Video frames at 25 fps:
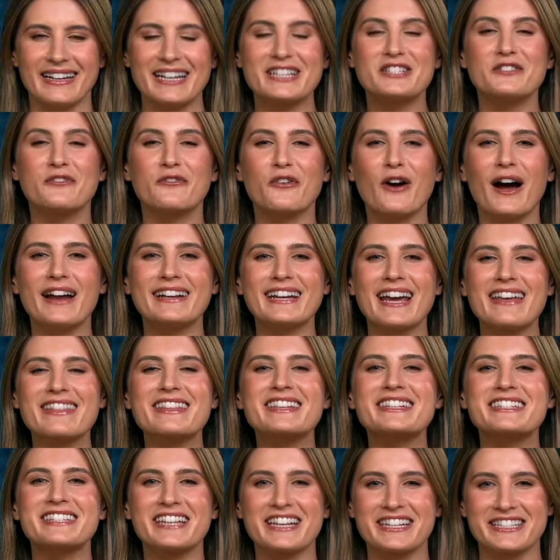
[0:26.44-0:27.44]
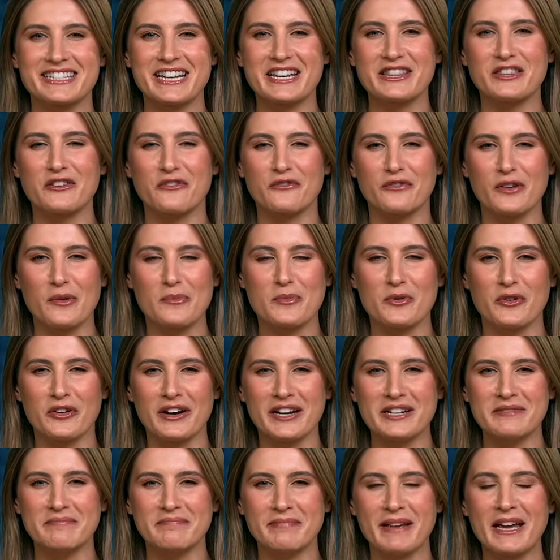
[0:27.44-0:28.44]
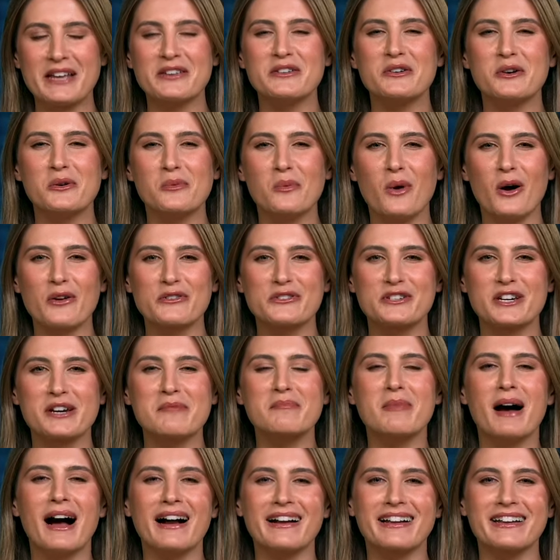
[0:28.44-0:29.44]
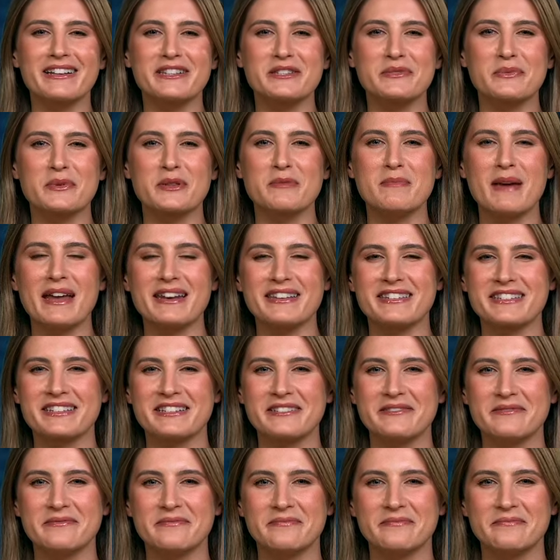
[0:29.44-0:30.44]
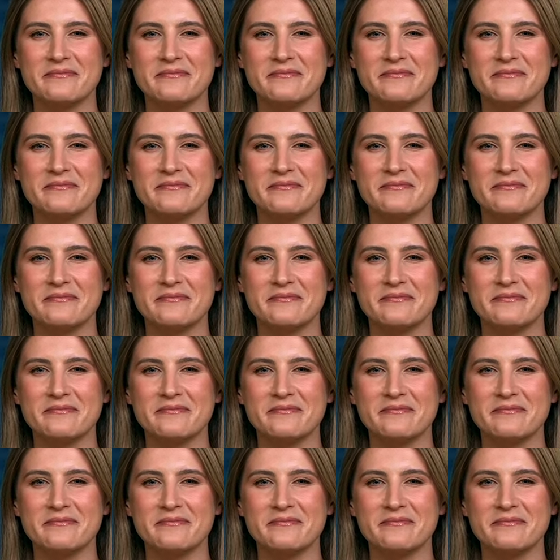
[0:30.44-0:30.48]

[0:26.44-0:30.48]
It's Friday the 16th of February and you're watching Markets with Madison.